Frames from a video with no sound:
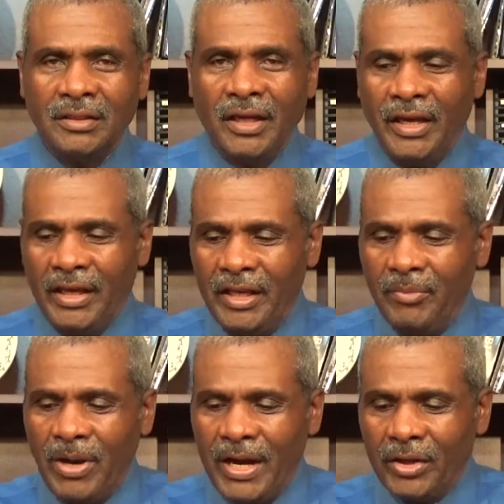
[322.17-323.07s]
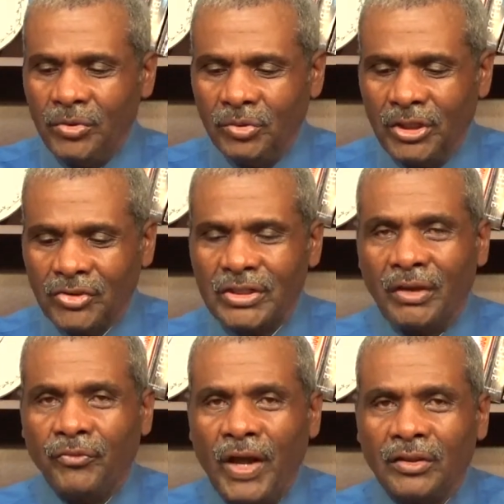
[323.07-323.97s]
And anybody who does
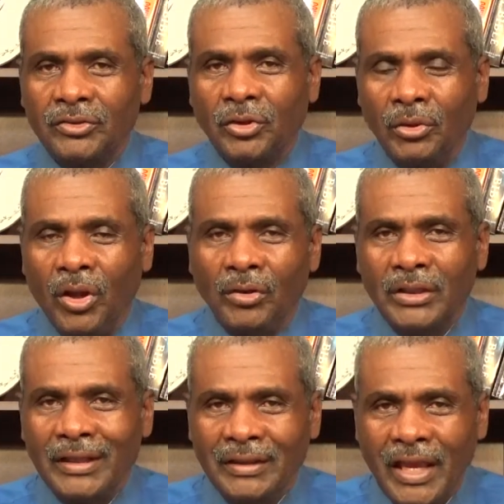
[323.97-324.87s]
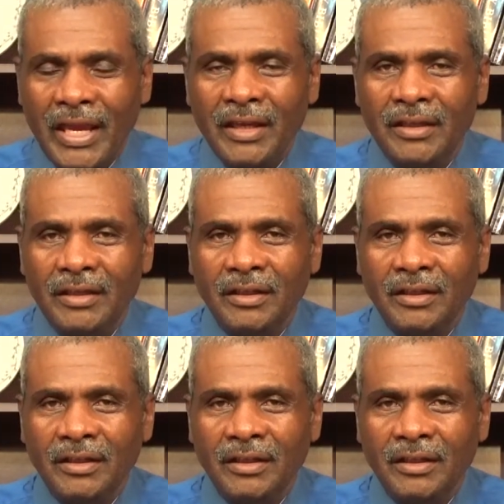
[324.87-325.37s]
not follow the law that they